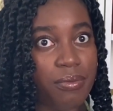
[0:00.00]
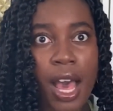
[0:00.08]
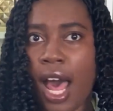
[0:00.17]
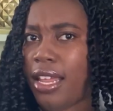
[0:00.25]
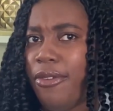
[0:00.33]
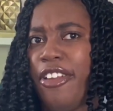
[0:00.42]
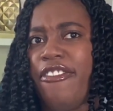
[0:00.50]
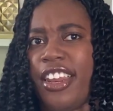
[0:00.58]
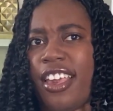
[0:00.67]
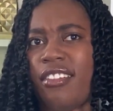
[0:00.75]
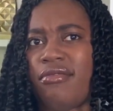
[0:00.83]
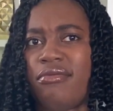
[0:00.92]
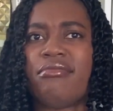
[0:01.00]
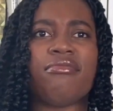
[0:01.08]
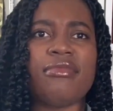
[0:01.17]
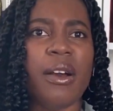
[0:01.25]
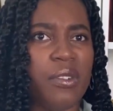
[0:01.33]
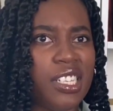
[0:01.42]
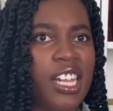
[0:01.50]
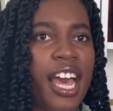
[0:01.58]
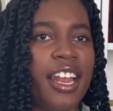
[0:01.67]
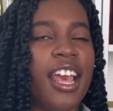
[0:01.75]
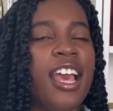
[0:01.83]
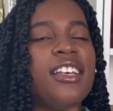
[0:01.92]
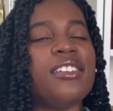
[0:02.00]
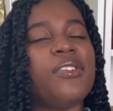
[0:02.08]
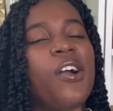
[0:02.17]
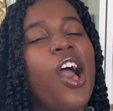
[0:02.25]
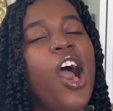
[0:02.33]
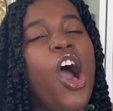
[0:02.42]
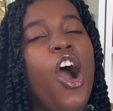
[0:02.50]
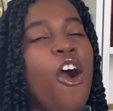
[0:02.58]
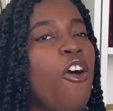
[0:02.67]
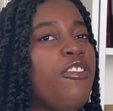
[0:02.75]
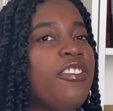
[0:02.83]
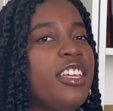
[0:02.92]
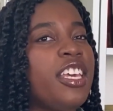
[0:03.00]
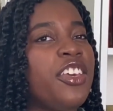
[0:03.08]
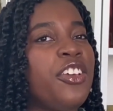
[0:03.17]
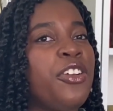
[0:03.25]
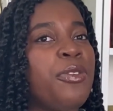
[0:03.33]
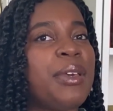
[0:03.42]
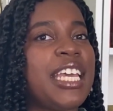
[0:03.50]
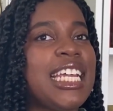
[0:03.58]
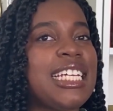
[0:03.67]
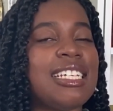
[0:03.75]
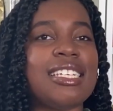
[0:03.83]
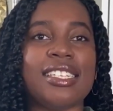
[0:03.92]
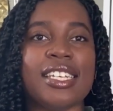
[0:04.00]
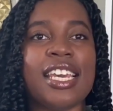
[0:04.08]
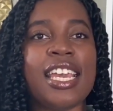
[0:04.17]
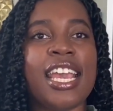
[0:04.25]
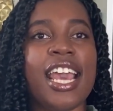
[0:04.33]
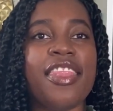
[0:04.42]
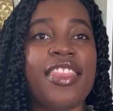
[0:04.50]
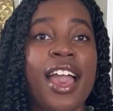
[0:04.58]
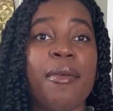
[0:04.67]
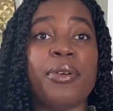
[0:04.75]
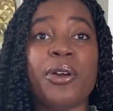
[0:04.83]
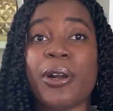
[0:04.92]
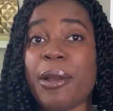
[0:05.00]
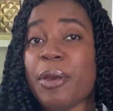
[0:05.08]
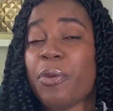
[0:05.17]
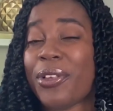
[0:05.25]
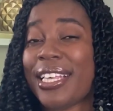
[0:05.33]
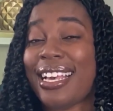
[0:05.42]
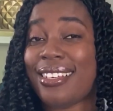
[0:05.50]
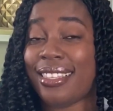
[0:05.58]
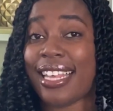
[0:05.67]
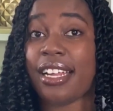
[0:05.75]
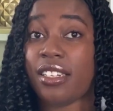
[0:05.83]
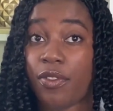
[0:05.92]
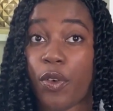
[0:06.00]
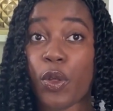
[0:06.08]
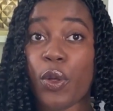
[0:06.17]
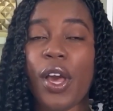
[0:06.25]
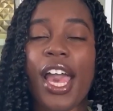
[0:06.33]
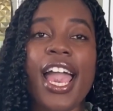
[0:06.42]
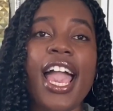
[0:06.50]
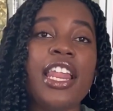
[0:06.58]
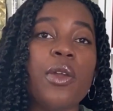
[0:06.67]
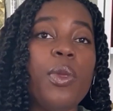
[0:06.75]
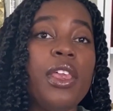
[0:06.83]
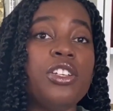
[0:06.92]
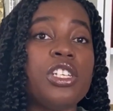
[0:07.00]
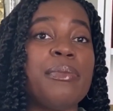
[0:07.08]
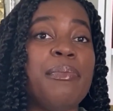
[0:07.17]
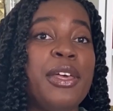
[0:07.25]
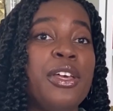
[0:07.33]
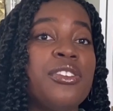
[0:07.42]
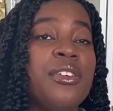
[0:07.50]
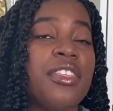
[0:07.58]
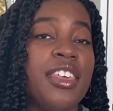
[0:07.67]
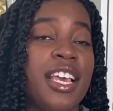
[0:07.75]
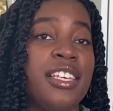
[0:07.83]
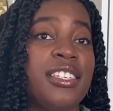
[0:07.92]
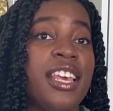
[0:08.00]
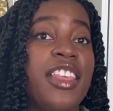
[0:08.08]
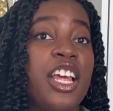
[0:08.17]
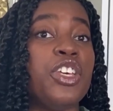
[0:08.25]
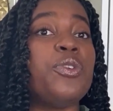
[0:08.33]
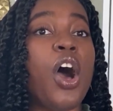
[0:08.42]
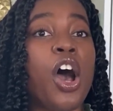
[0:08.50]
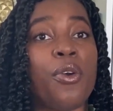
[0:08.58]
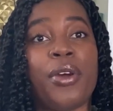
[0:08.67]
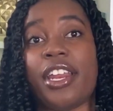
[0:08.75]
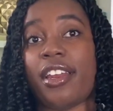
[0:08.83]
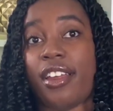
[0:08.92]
All in one video. That was a lot. So hopefully you're beginning to see that programming really isn't that difficult, and it really just builds on things that you already